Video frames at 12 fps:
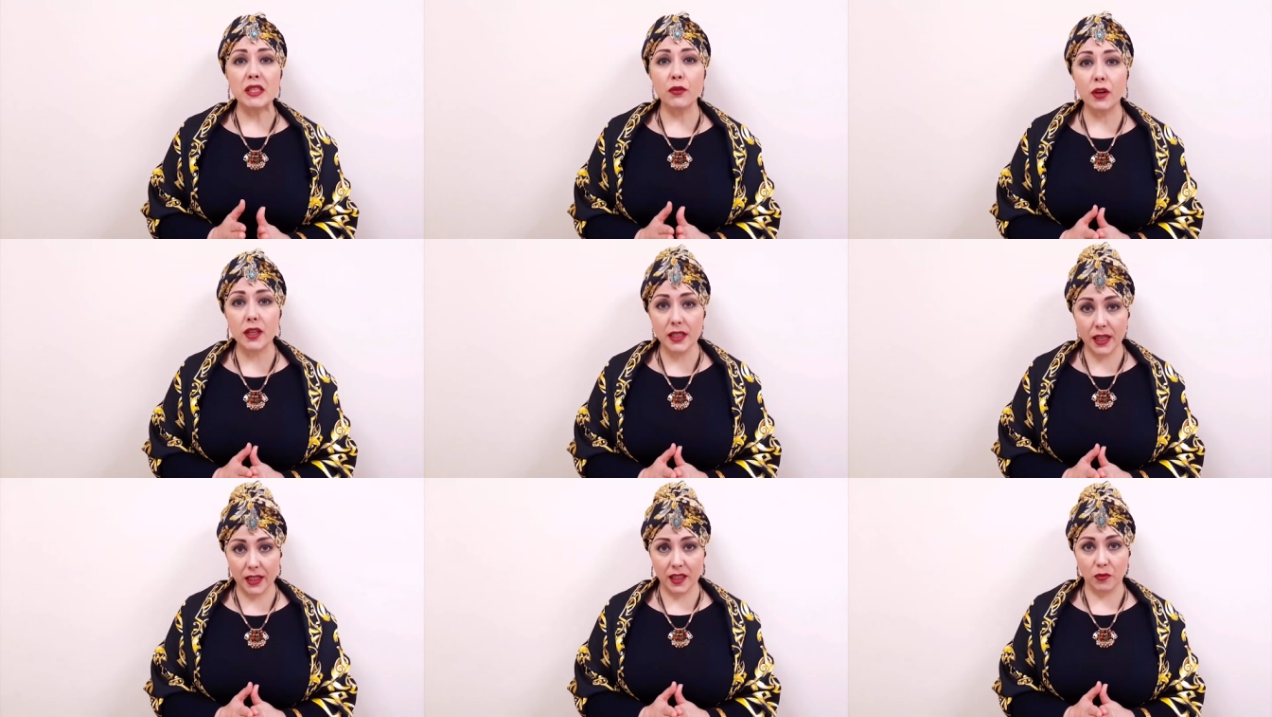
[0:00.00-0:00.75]

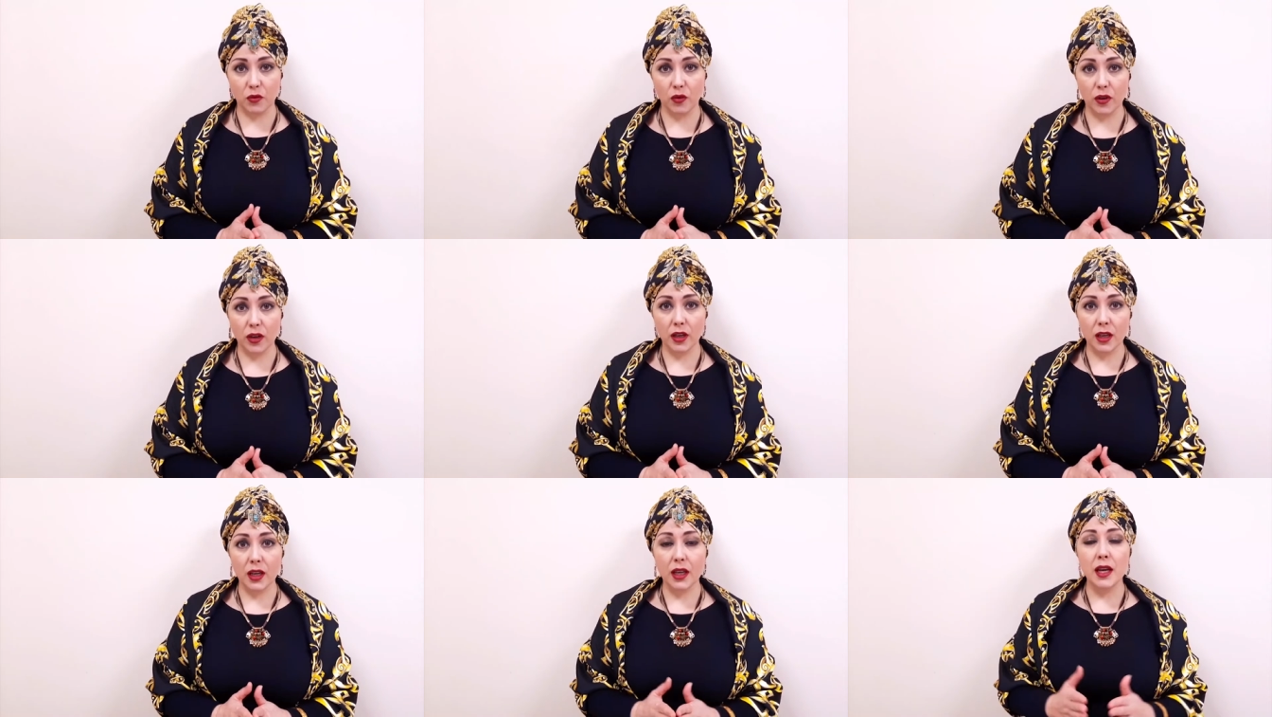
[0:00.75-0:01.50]
We,
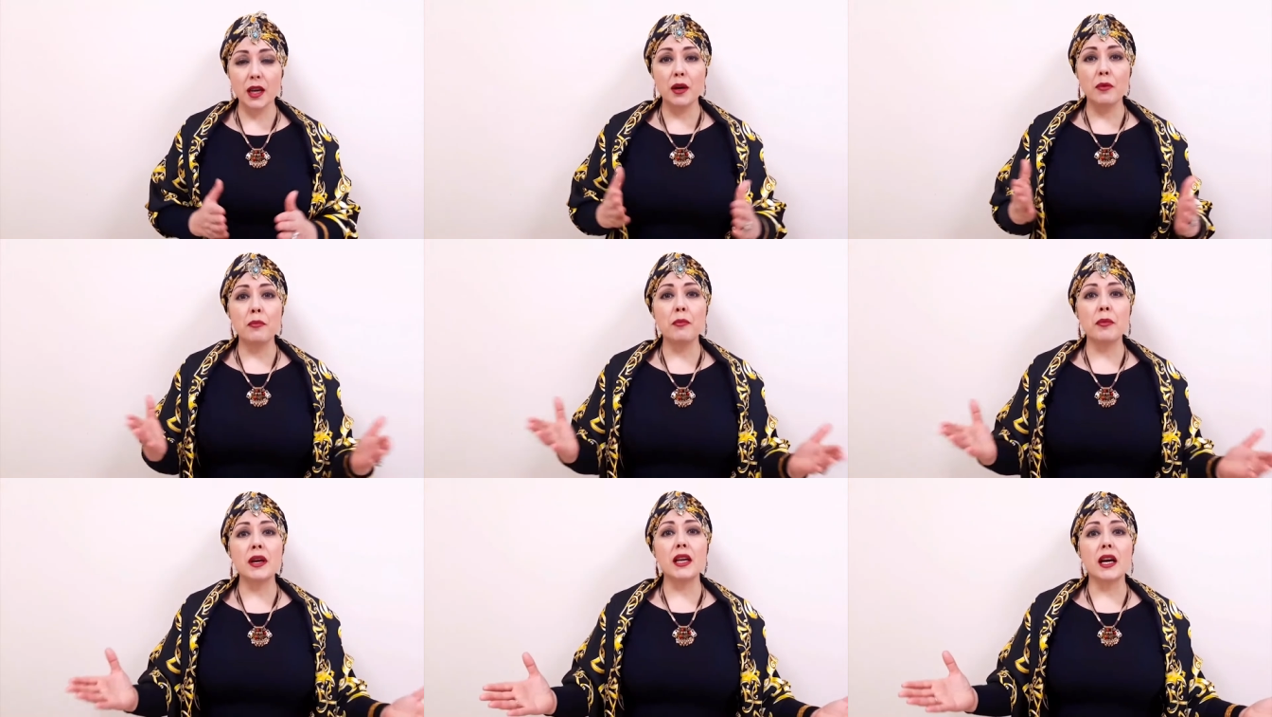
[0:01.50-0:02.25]
especially women,
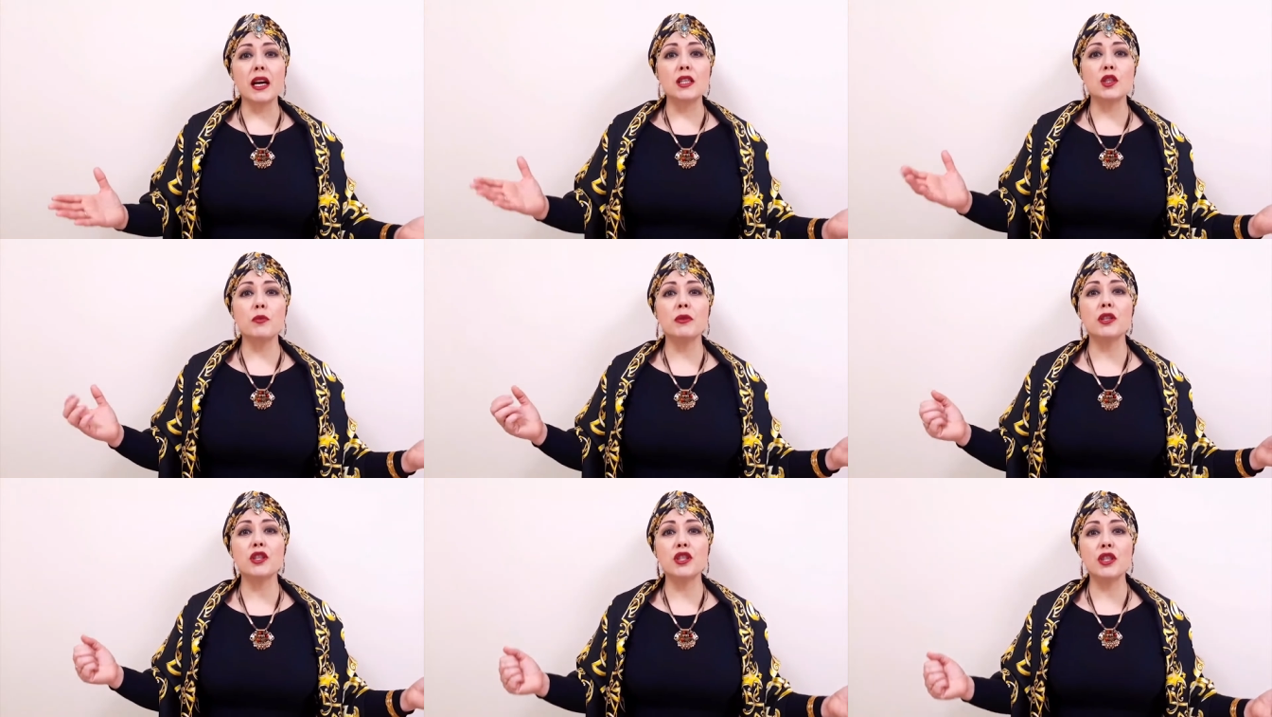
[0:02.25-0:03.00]
should hold
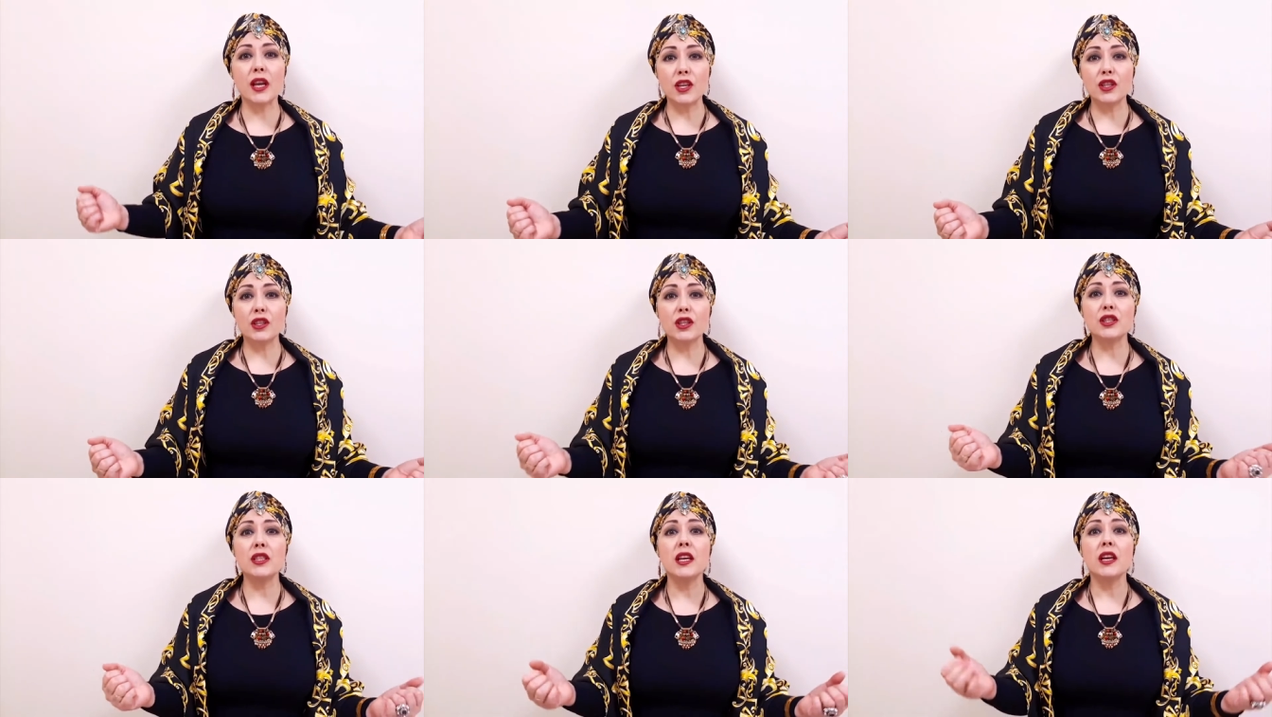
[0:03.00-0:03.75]
hands
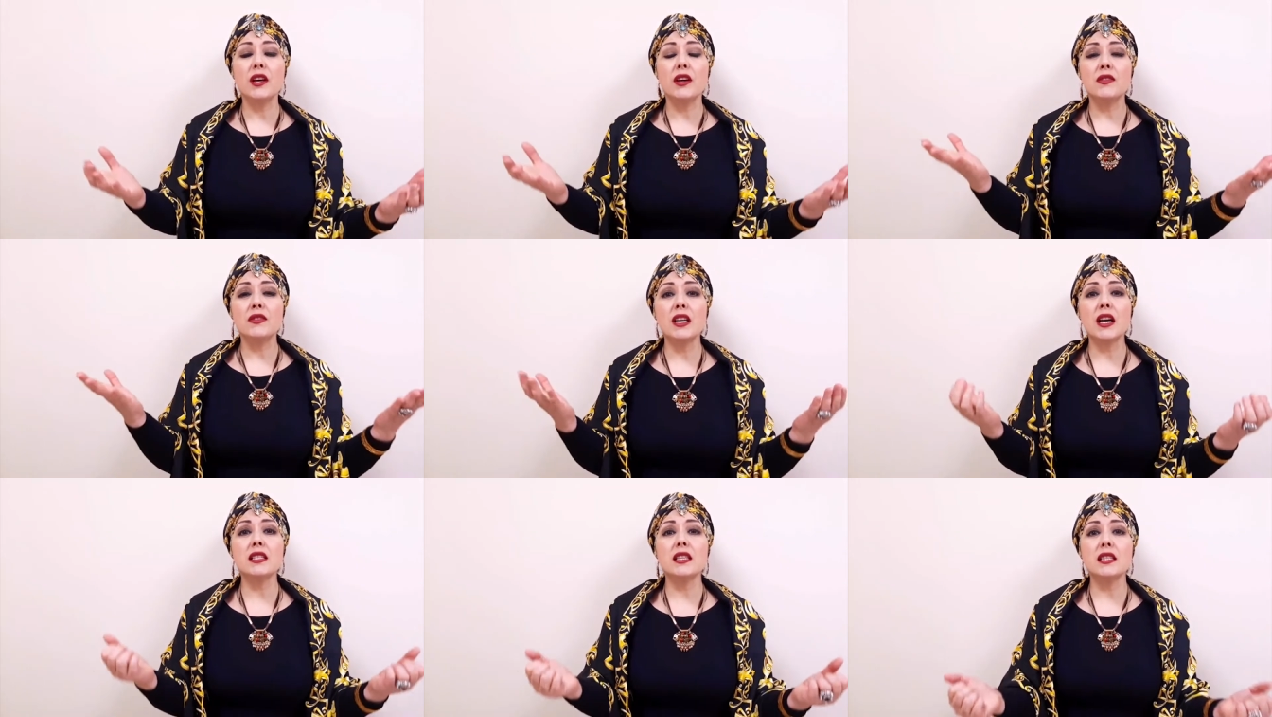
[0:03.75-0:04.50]
hold
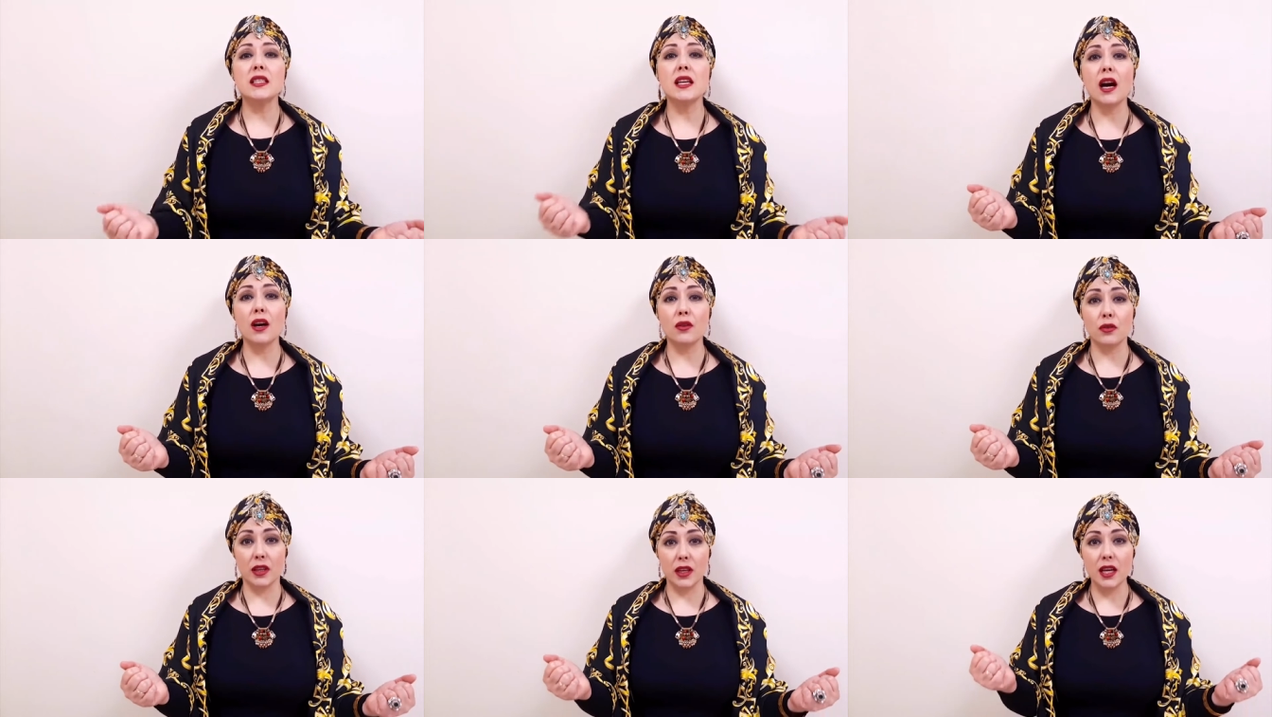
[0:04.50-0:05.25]
together
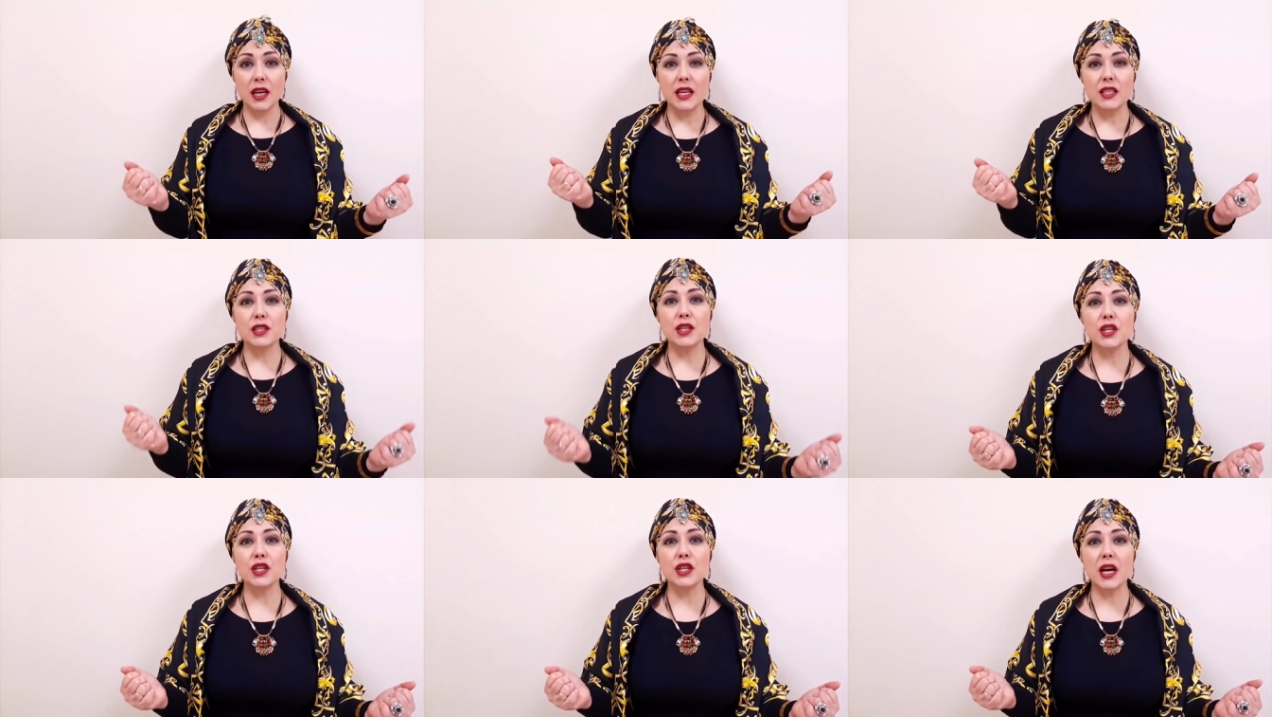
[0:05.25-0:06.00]
and send the
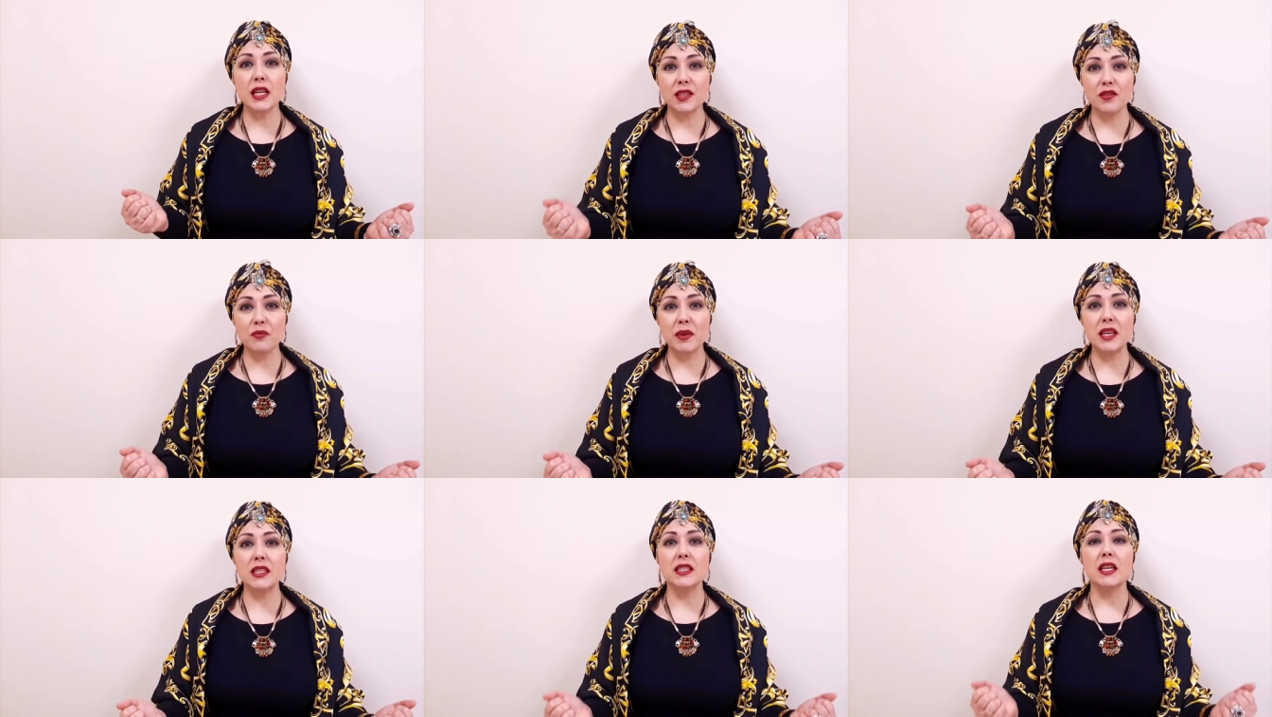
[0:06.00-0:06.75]
praise of
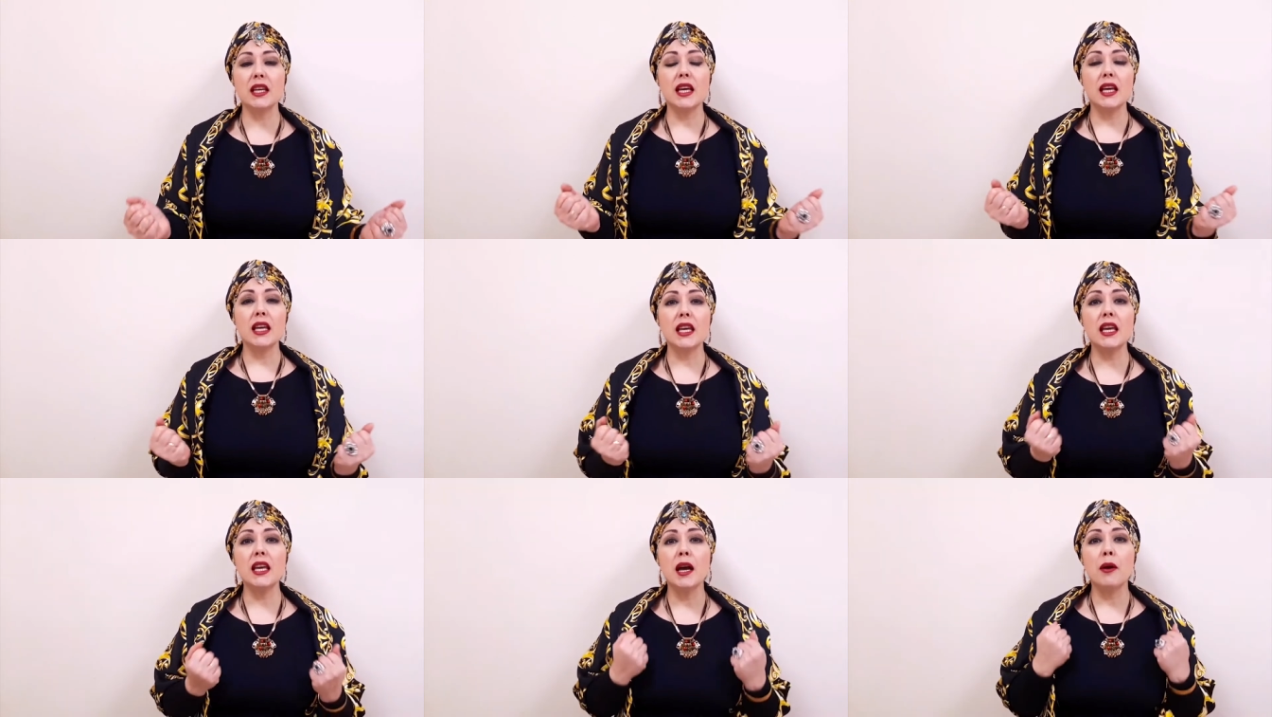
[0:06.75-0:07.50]
our
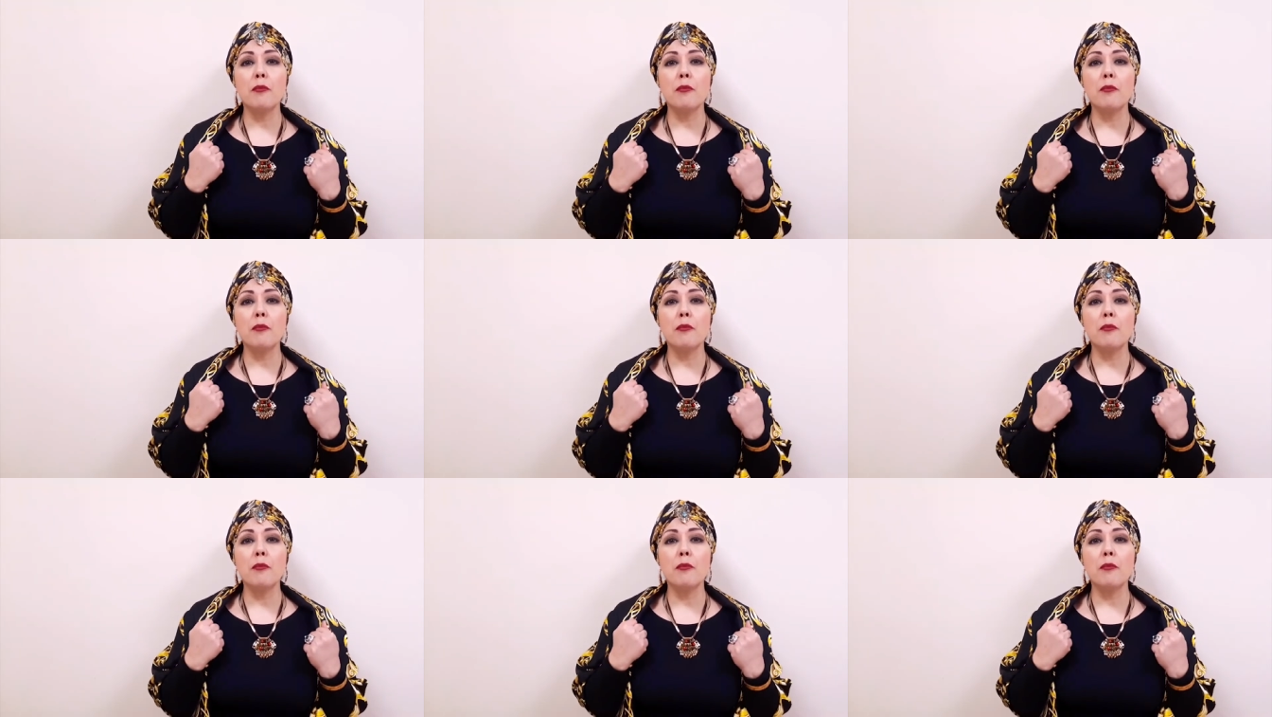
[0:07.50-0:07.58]
hearts